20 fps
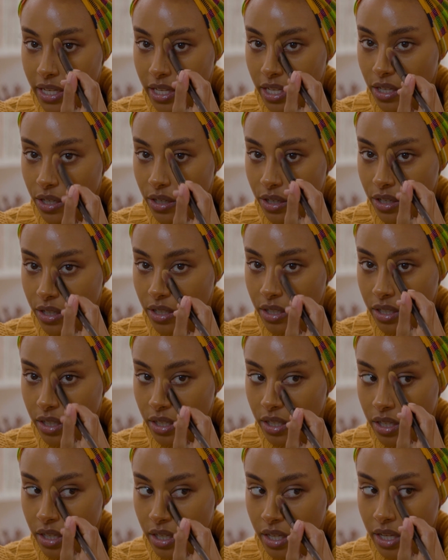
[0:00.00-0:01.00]
here
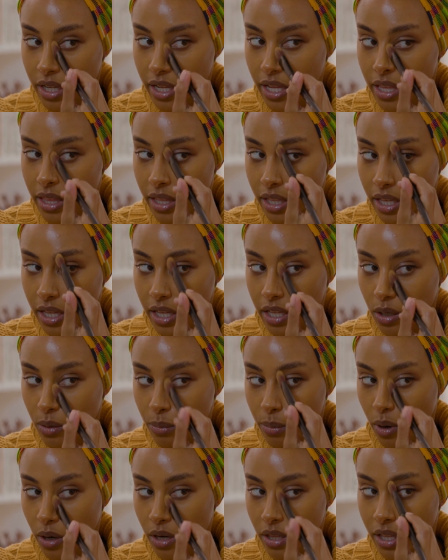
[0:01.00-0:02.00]
in the inner
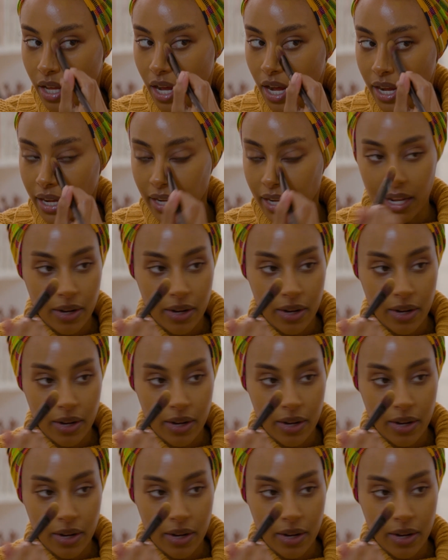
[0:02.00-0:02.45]
part of the eye.